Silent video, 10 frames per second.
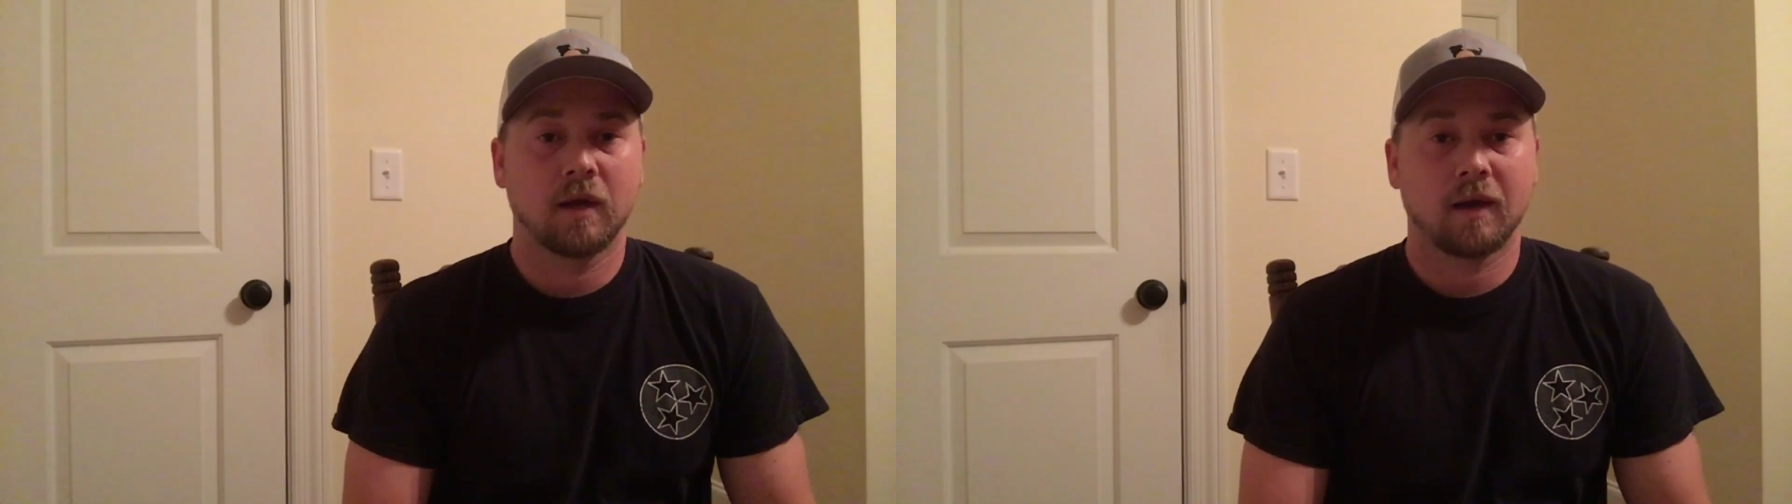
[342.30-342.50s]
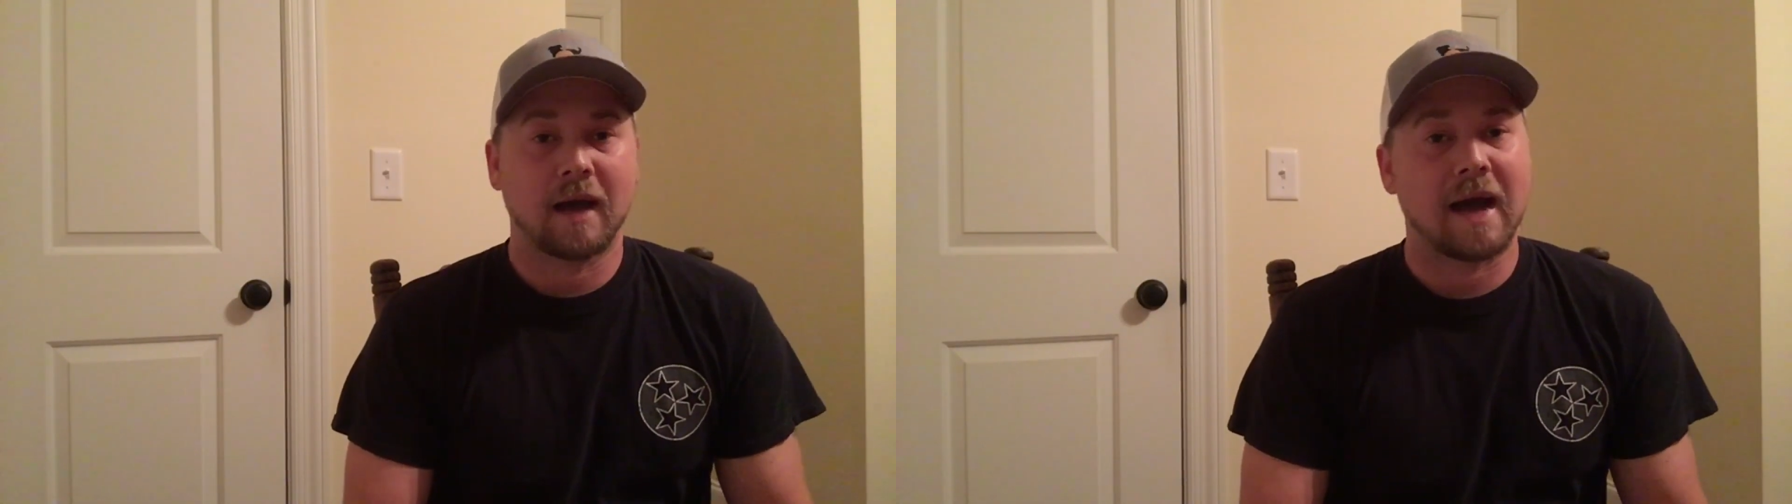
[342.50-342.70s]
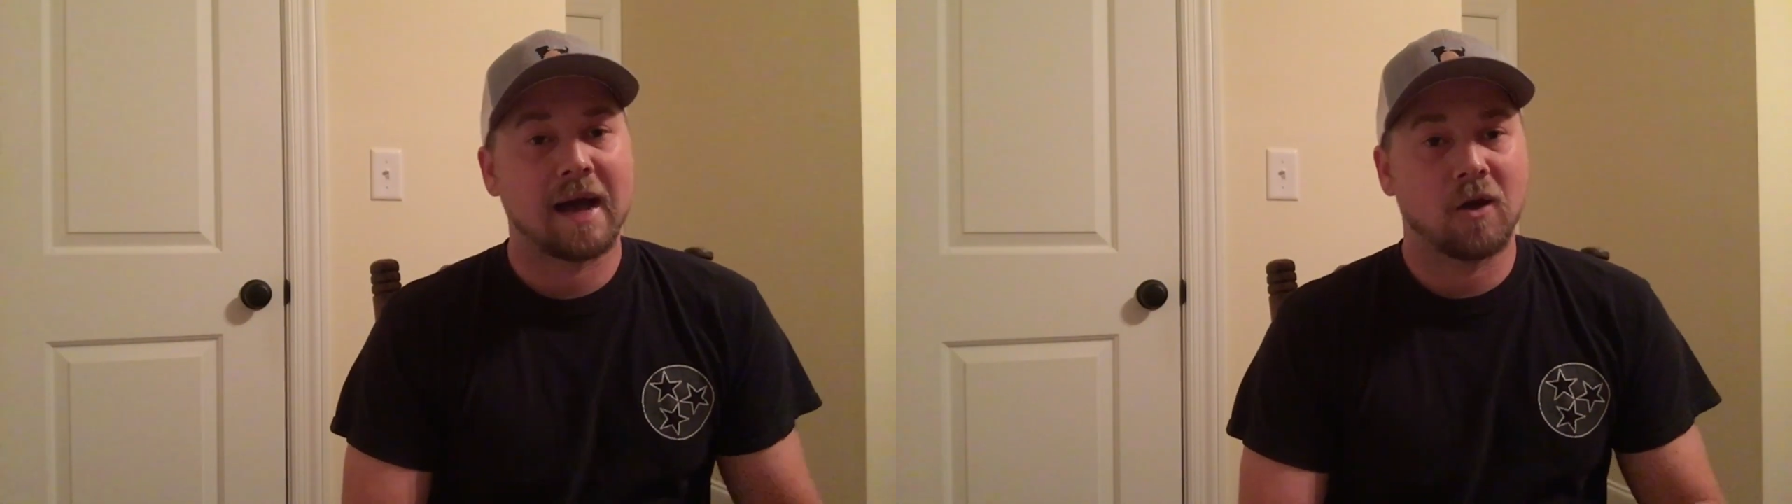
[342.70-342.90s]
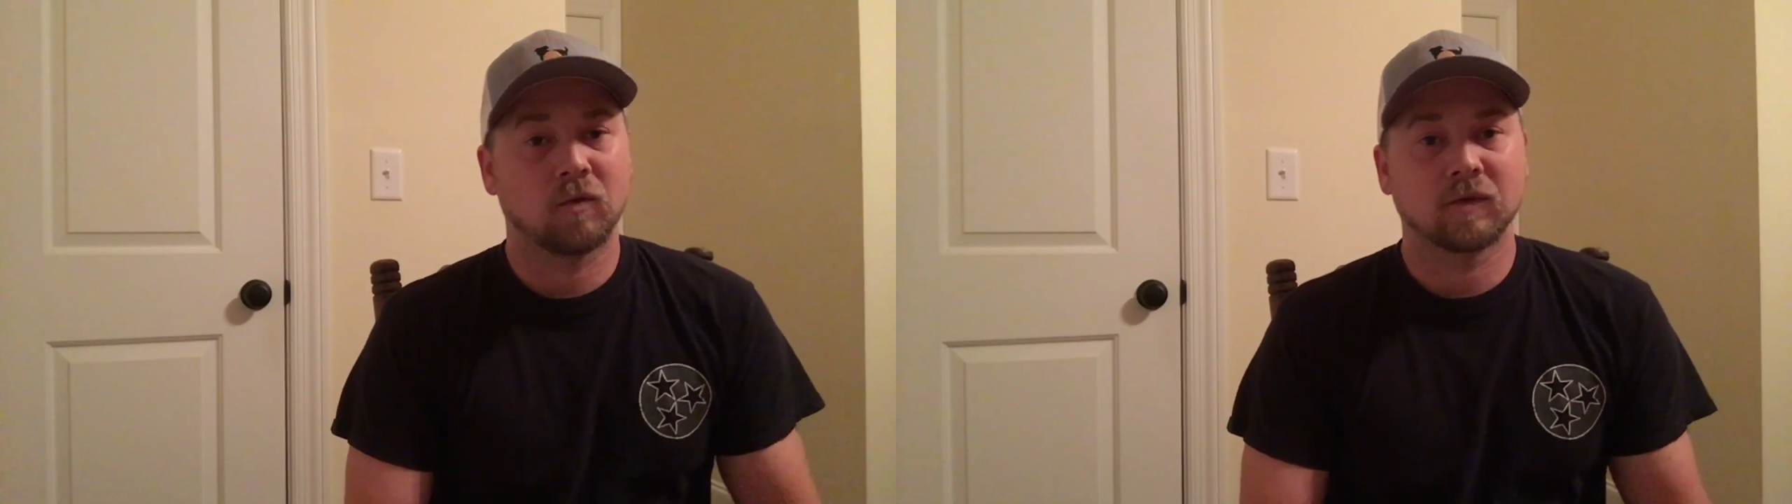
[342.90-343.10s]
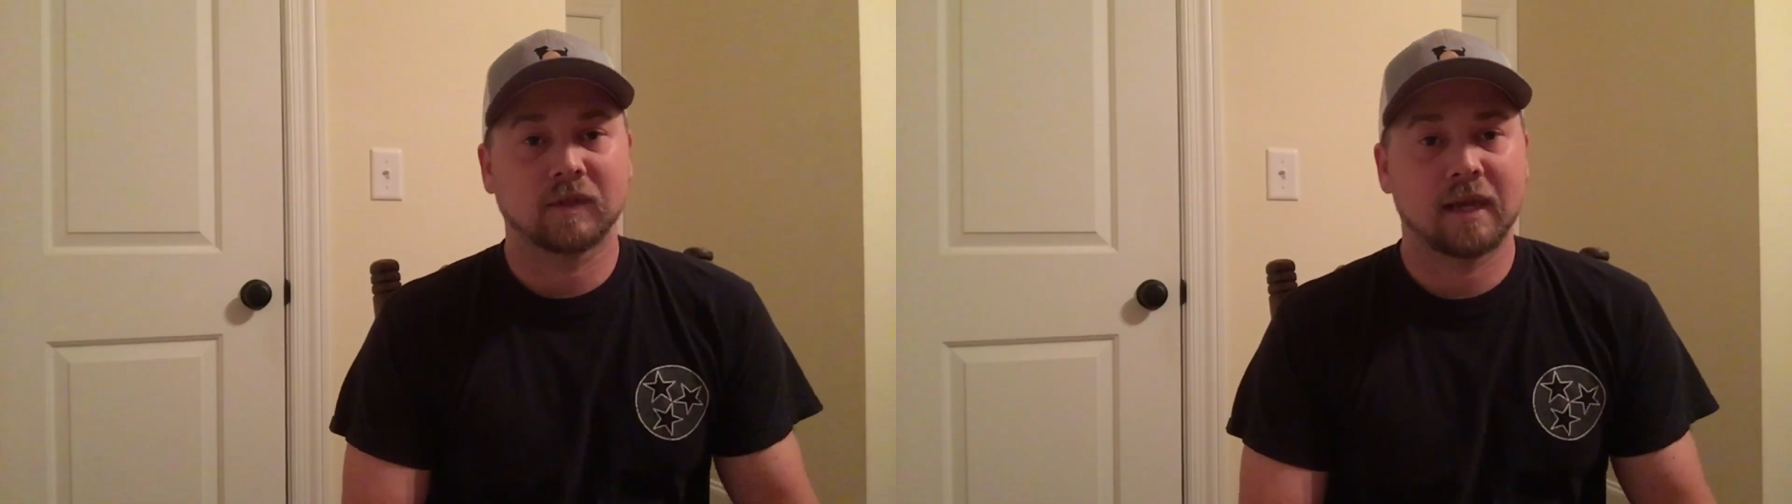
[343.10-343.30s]
I
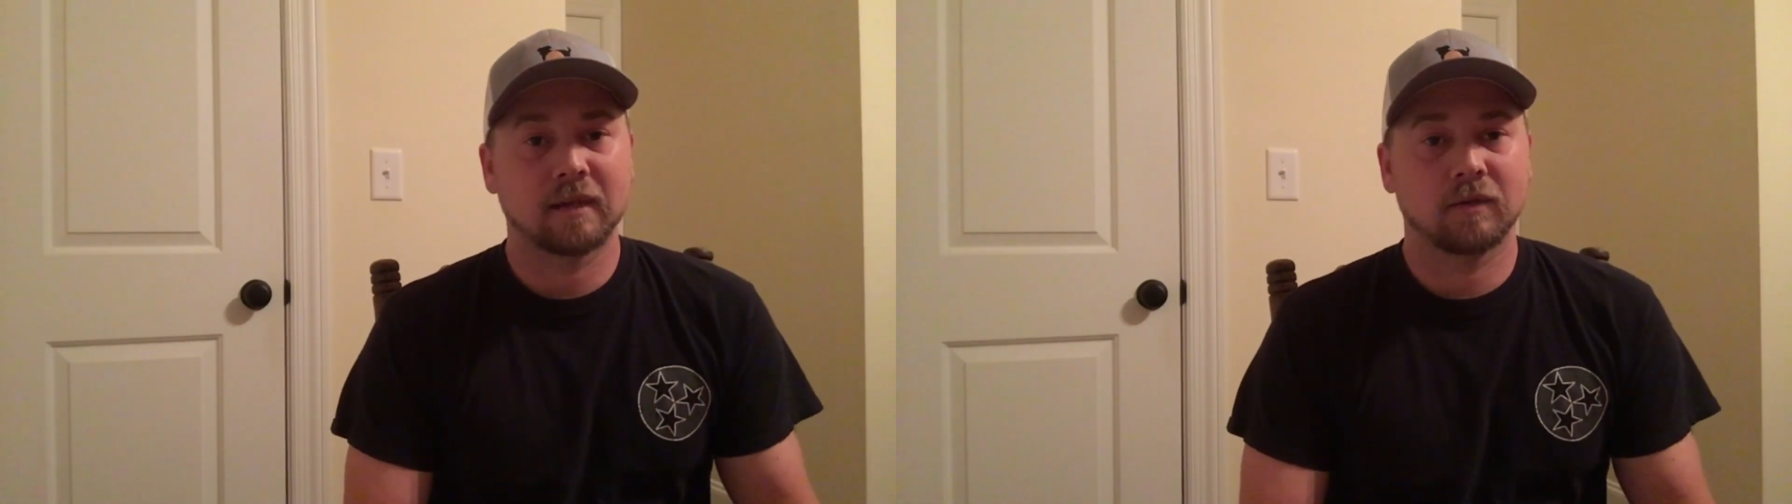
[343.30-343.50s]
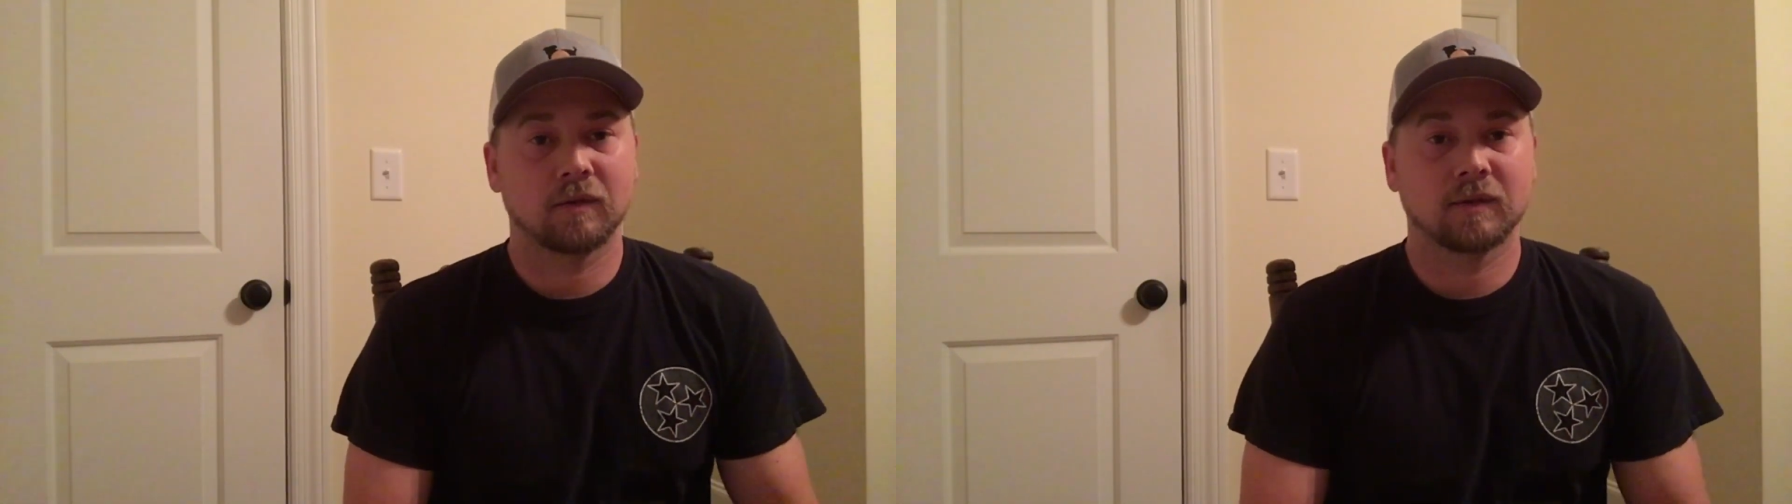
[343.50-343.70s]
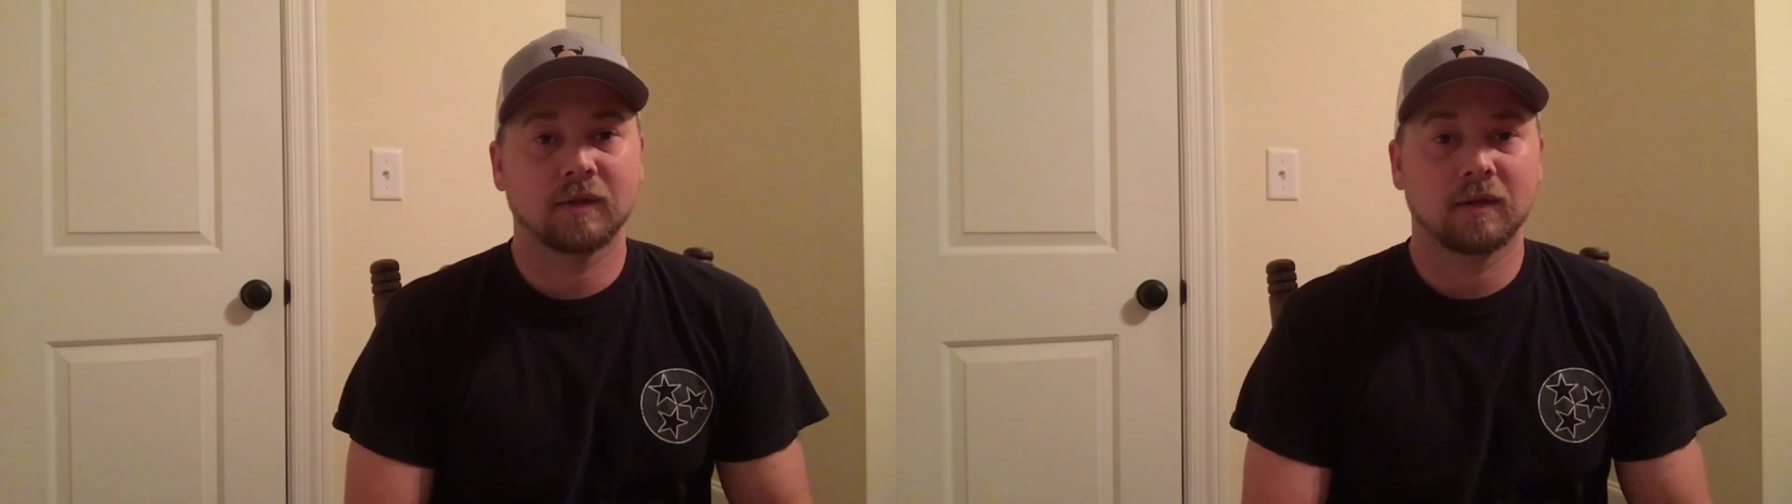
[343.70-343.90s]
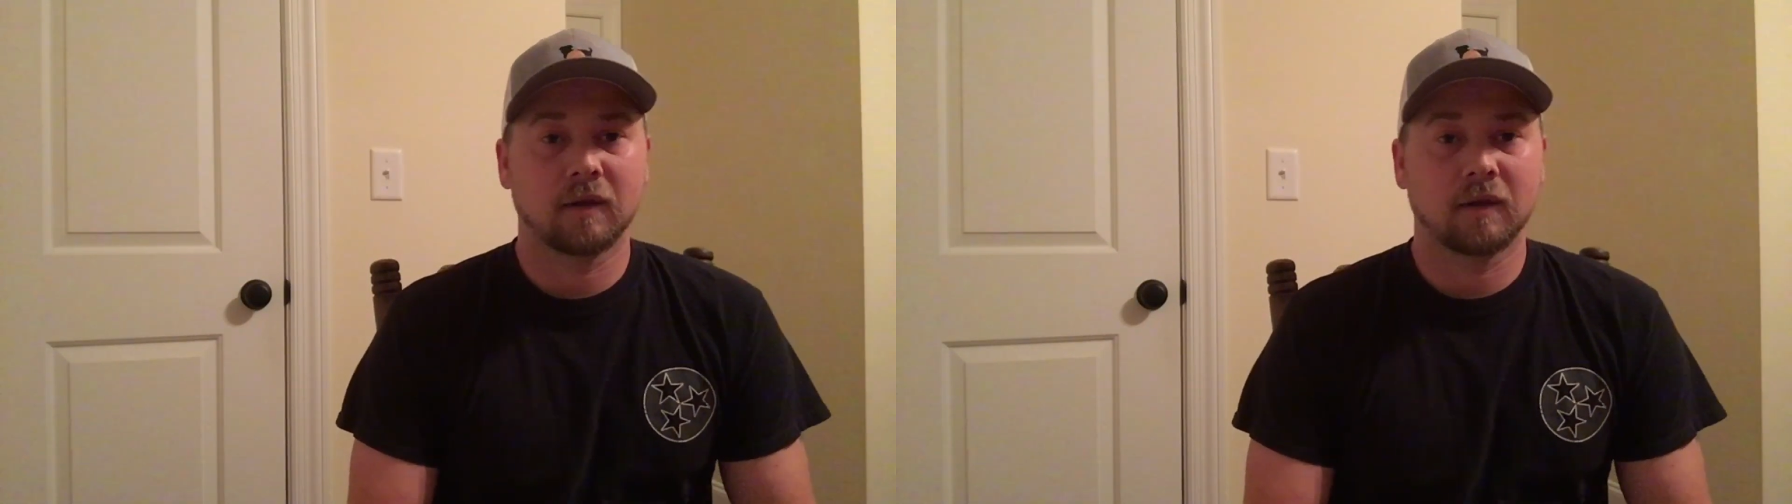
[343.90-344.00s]
own standards.